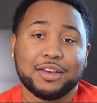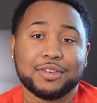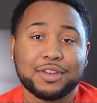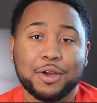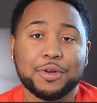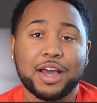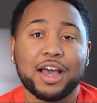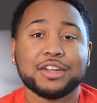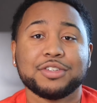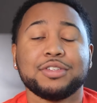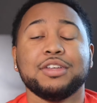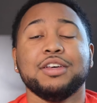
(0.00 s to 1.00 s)
know, go
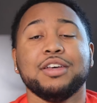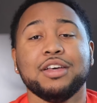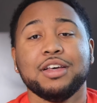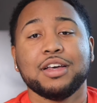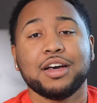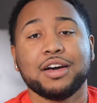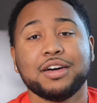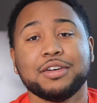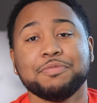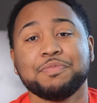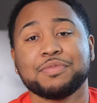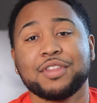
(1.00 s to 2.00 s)
Dodgers.
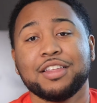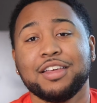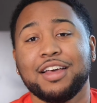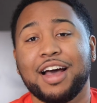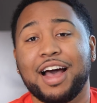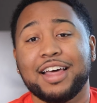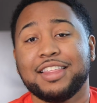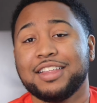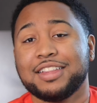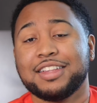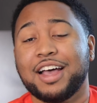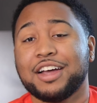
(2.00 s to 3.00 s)
I
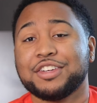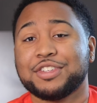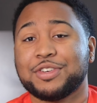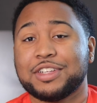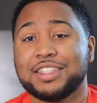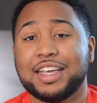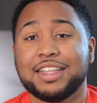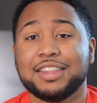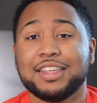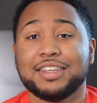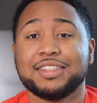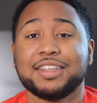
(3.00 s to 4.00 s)
think the Dodgers are going to
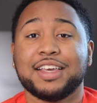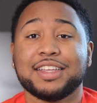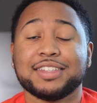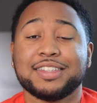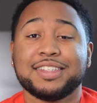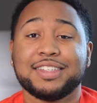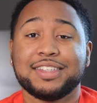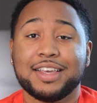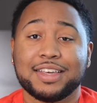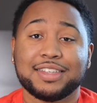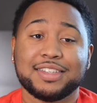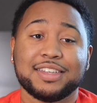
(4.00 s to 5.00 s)
take this in
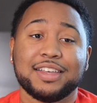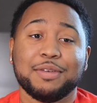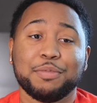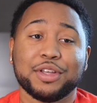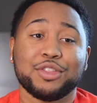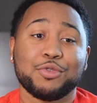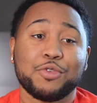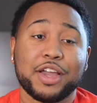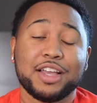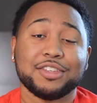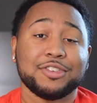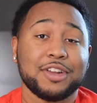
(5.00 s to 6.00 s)
6, but the
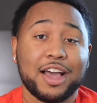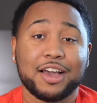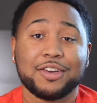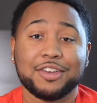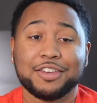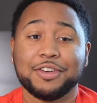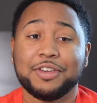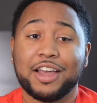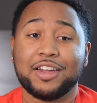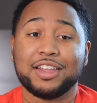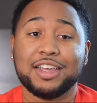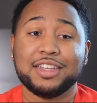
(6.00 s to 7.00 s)
Rays are not going to go
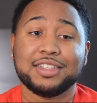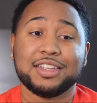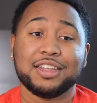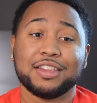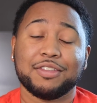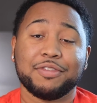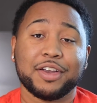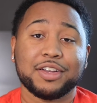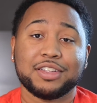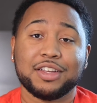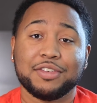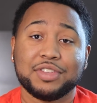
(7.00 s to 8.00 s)
down easy.
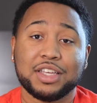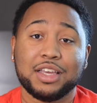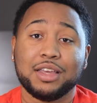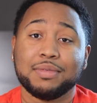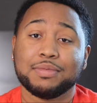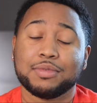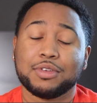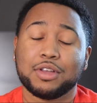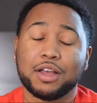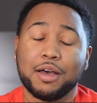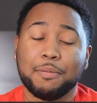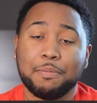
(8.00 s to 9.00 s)
Very tough team,
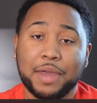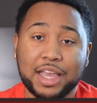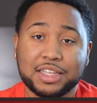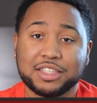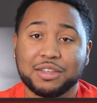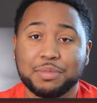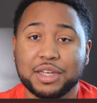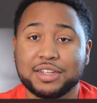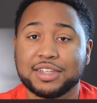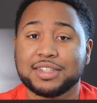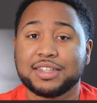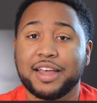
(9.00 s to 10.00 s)
amazing
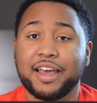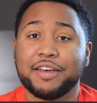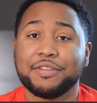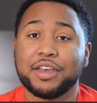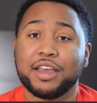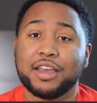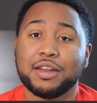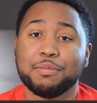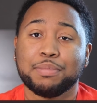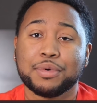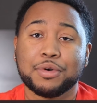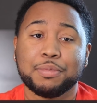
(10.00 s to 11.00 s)
pitching staff
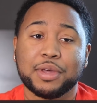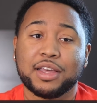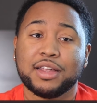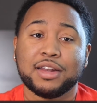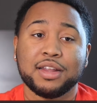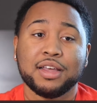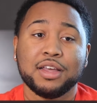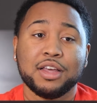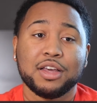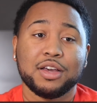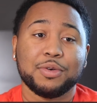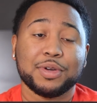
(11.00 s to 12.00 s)
and bullpen,
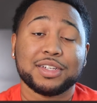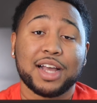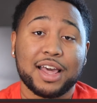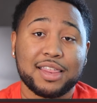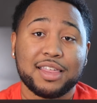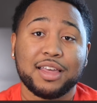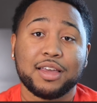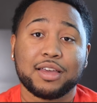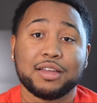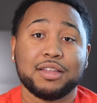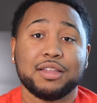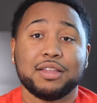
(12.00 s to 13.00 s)
which I think